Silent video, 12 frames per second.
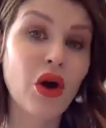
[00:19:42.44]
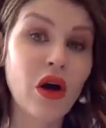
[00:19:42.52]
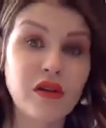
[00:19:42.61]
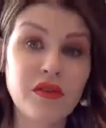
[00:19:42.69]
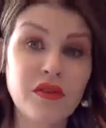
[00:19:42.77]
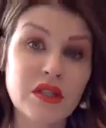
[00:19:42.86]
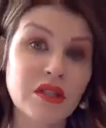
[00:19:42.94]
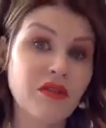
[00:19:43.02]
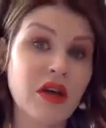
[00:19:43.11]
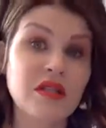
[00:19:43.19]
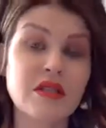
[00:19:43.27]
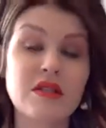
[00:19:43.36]
all of these
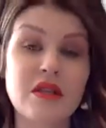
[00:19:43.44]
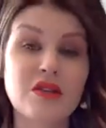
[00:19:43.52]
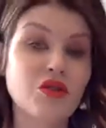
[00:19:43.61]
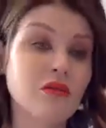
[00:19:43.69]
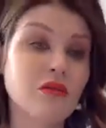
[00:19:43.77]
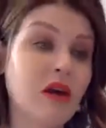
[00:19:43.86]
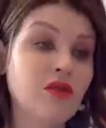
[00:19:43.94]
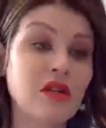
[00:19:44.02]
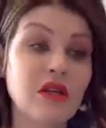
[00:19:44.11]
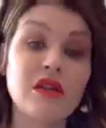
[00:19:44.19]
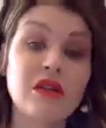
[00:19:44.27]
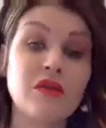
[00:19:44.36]
devices that do the
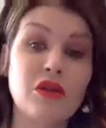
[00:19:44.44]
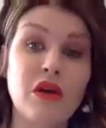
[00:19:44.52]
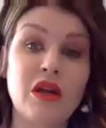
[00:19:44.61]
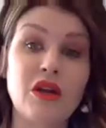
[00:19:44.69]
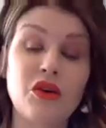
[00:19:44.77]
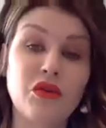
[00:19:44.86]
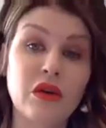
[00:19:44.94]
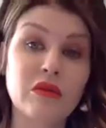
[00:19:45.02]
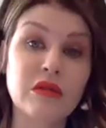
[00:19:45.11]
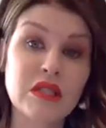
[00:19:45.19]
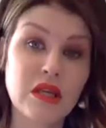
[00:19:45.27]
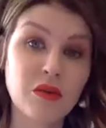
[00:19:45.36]
microneedling with the radio
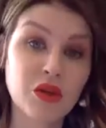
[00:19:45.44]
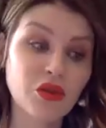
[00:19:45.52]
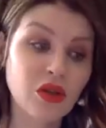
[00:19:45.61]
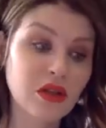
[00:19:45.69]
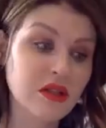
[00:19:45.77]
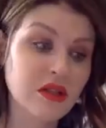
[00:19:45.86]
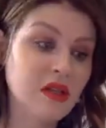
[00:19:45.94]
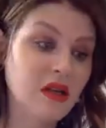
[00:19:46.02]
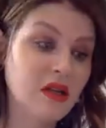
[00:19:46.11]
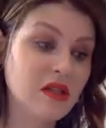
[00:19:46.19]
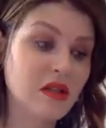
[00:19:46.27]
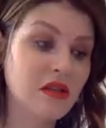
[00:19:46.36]
frequency, when you look at the
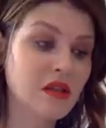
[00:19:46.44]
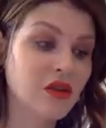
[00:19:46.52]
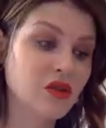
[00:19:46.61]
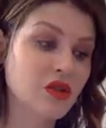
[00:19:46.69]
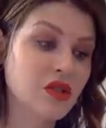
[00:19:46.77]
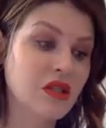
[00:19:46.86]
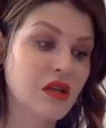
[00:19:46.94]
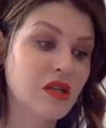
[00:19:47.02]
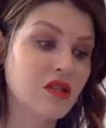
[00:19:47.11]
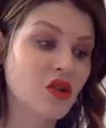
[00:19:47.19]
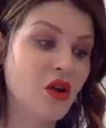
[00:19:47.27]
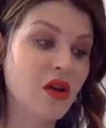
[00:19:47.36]
studies and the clinical
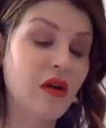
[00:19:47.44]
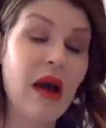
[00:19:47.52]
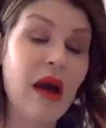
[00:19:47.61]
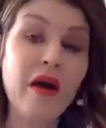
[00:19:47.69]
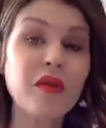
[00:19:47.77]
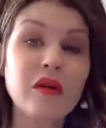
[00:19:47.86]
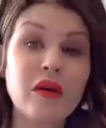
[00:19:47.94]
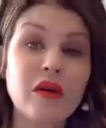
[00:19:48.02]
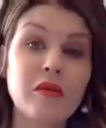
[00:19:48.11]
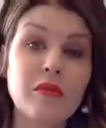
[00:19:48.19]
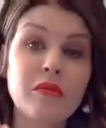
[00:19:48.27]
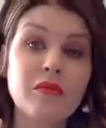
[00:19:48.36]
studies on how the
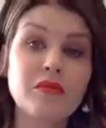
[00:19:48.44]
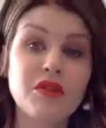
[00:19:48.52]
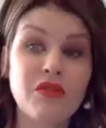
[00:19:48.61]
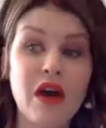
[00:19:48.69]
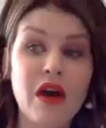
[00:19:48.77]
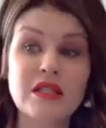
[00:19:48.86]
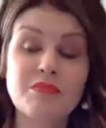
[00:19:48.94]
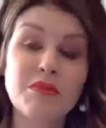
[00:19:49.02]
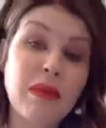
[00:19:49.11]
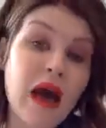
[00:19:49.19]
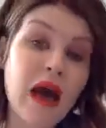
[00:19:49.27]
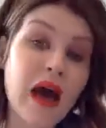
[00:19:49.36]
device
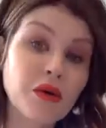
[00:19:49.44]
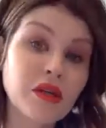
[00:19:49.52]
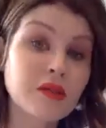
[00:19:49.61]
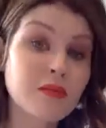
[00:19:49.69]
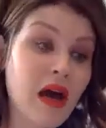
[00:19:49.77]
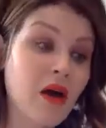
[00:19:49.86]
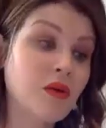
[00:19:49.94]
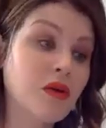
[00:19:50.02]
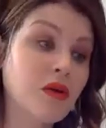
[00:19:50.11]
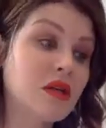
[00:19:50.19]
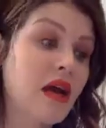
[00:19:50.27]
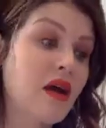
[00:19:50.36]
power is
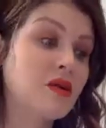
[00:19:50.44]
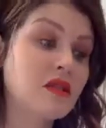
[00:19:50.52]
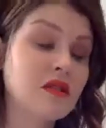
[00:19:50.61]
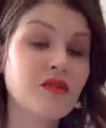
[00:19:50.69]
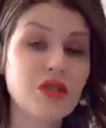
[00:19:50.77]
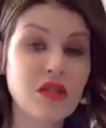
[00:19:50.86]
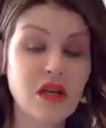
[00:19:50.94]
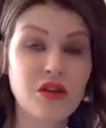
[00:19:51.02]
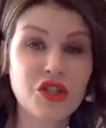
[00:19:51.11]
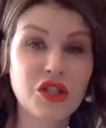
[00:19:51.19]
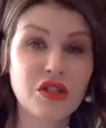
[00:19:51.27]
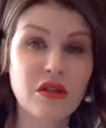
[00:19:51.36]
powered and how it delivers the
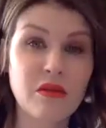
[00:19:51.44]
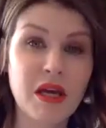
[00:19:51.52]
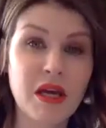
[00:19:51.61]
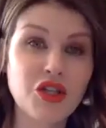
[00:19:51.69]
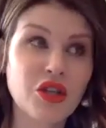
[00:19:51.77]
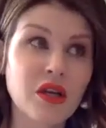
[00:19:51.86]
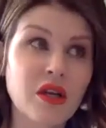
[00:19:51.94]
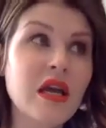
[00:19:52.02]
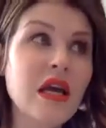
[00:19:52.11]
energy to the patient,